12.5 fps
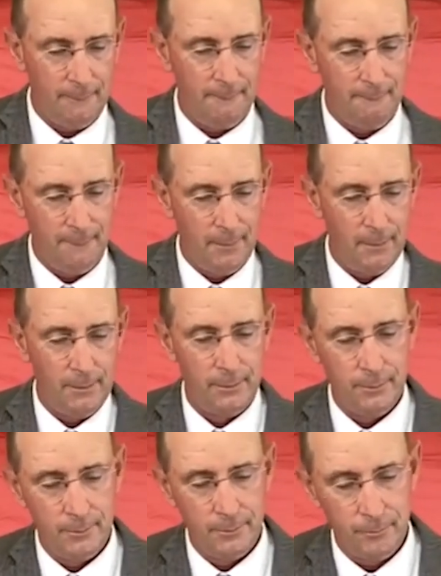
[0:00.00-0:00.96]

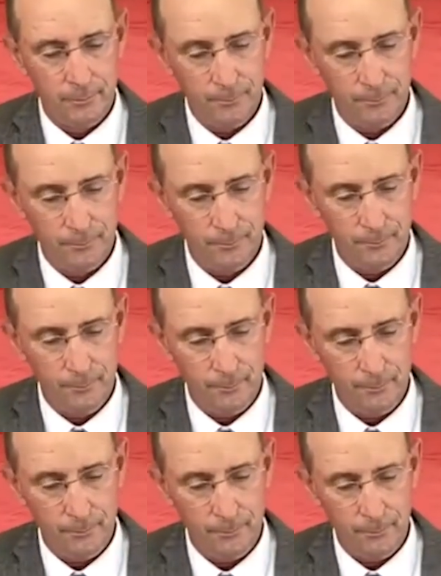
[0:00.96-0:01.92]

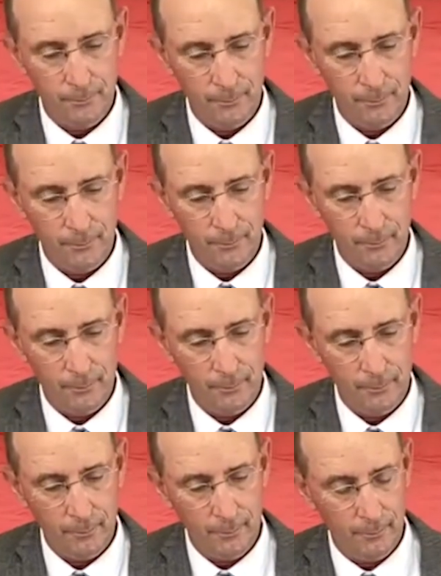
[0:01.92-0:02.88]

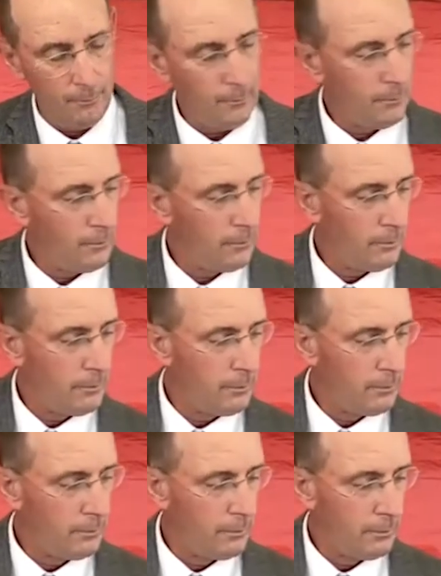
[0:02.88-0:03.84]

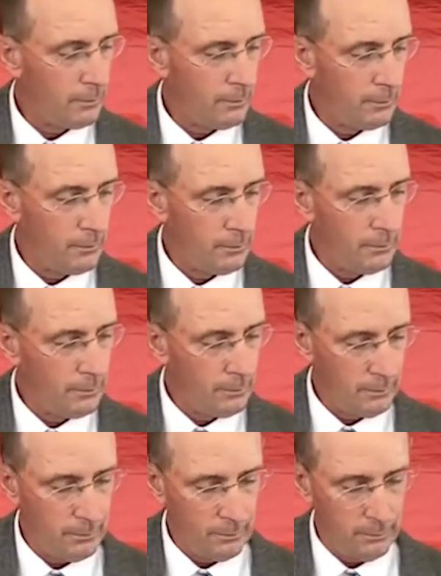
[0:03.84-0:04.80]

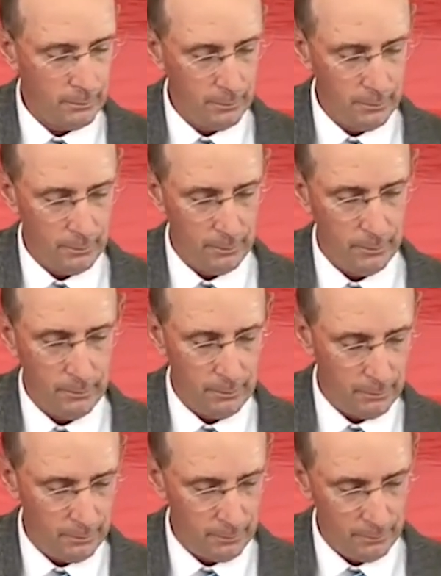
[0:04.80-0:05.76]

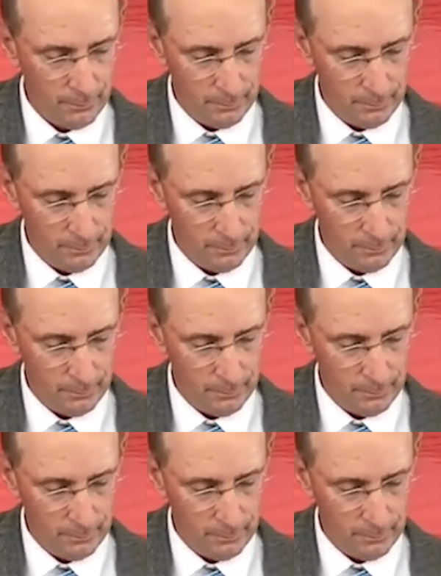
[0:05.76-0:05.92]
Nothing is said.